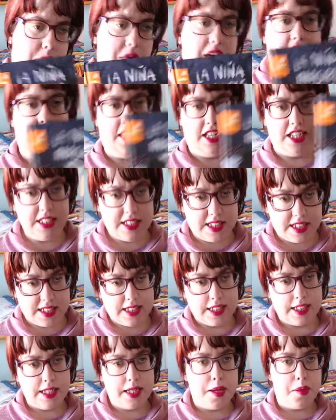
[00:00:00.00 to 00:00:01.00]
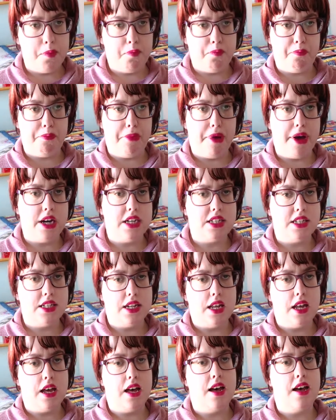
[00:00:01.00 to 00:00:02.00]
niece, but
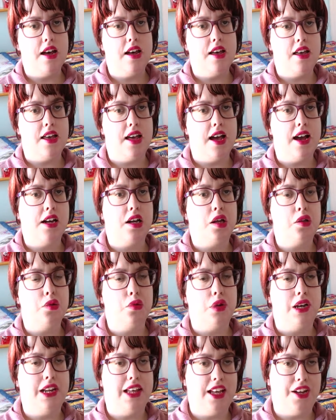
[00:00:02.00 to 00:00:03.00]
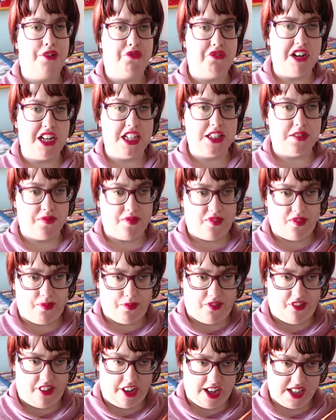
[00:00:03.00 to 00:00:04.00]
I actually read it
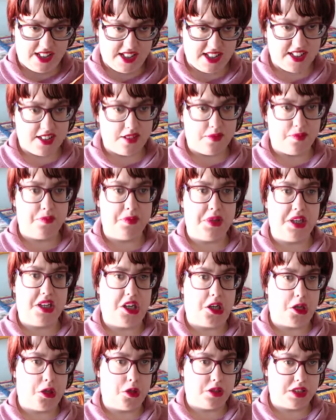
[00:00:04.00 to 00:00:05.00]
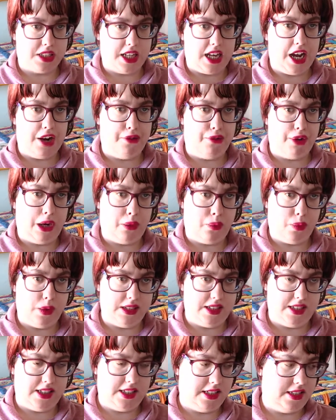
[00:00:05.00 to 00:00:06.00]
fast because I really
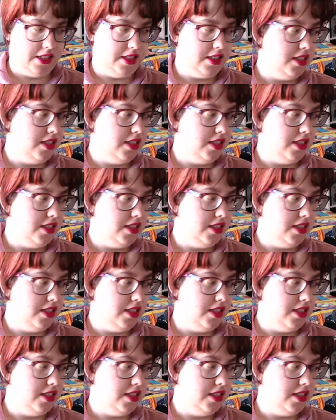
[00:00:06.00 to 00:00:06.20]
wanted